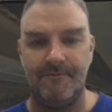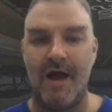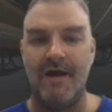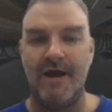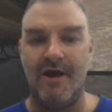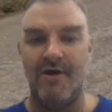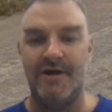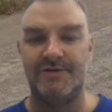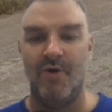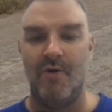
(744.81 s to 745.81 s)
and here
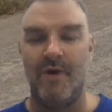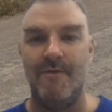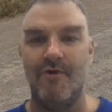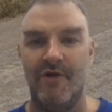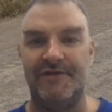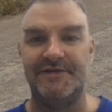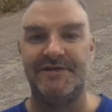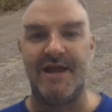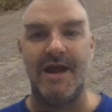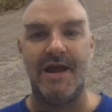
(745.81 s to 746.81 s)
is where we merge
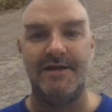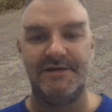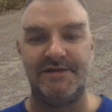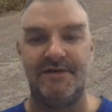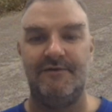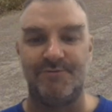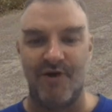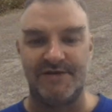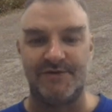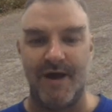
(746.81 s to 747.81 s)
into the Eden's
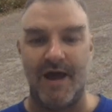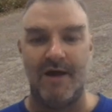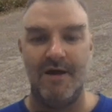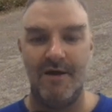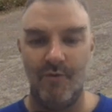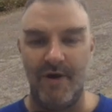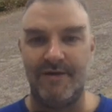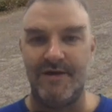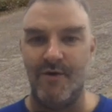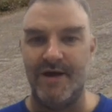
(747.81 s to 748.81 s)
Expressway
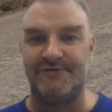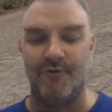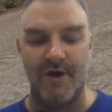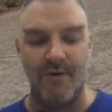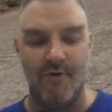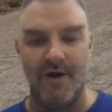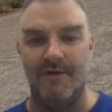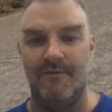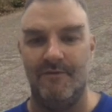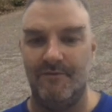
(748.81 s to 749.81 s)
with US
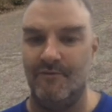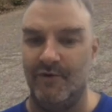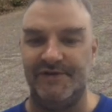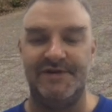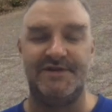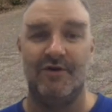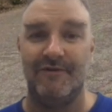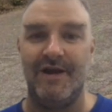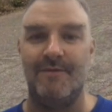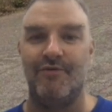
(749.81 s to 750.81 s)
41, which is
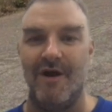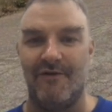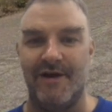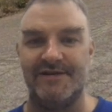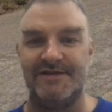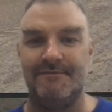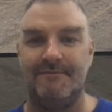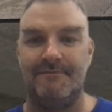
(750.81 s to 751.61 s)
already in progress.